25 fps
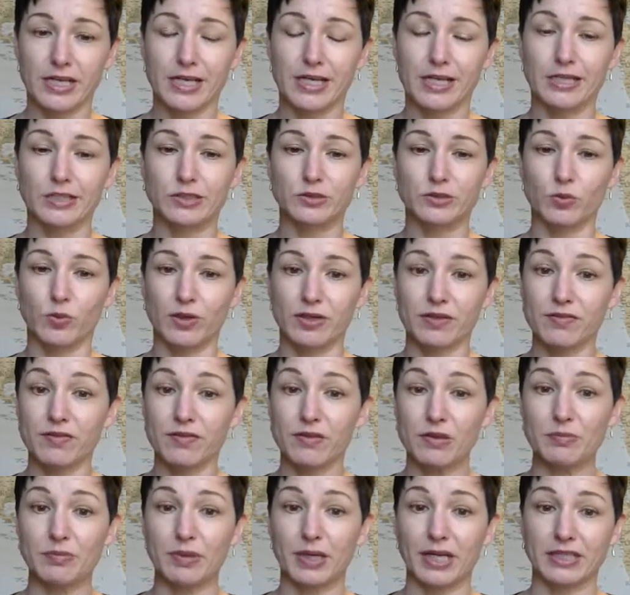is one of the
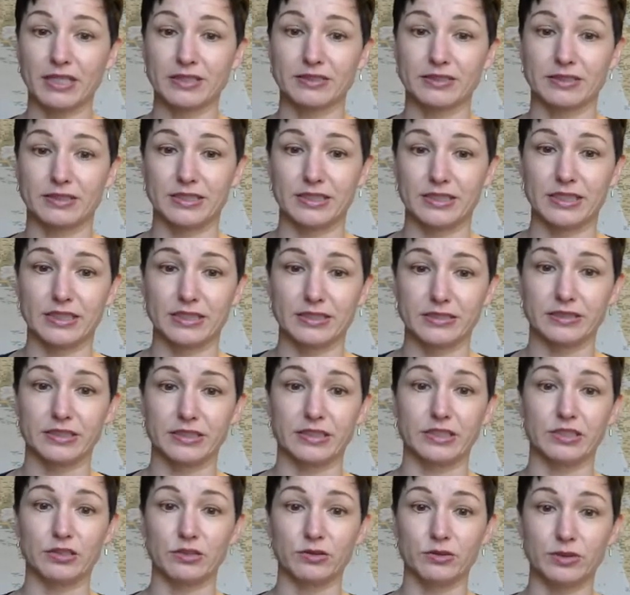best things
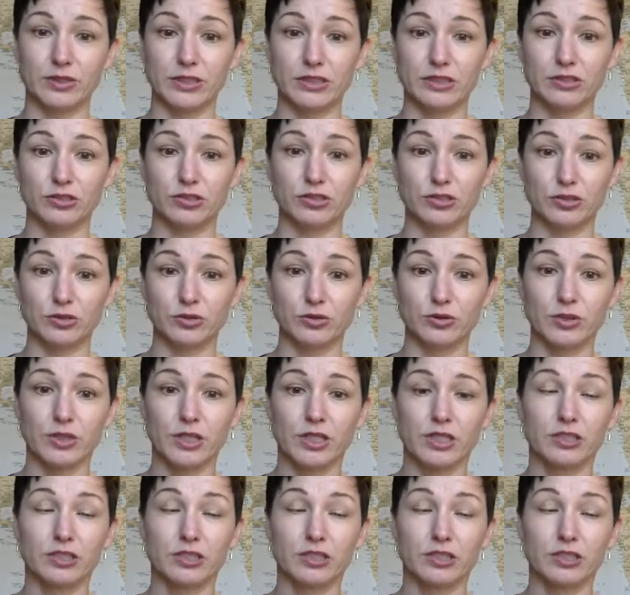that you can do